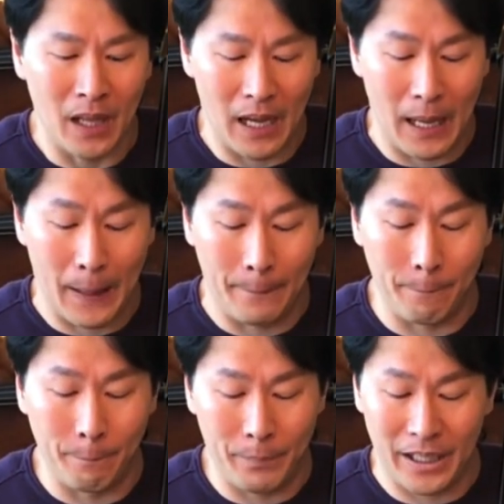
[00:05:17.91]

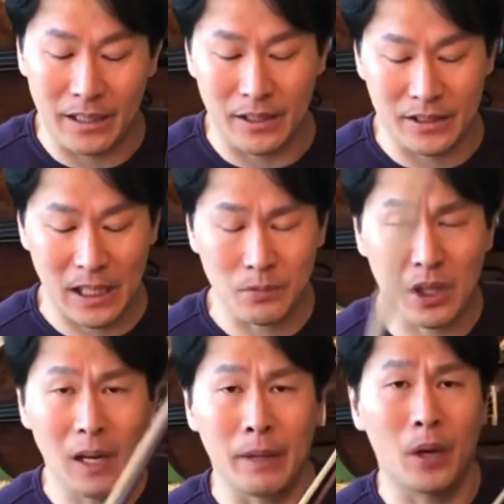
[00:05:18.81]
But at the same
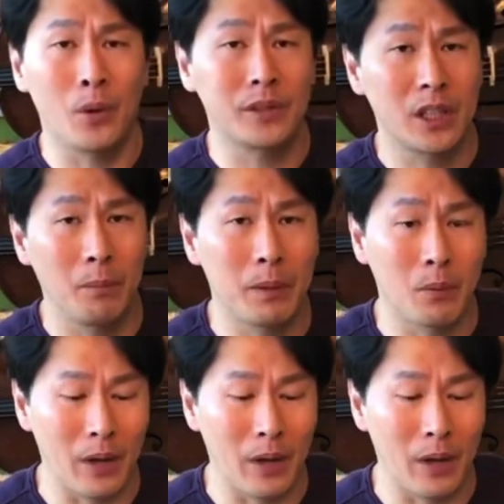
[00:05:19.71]
time, I always tell people,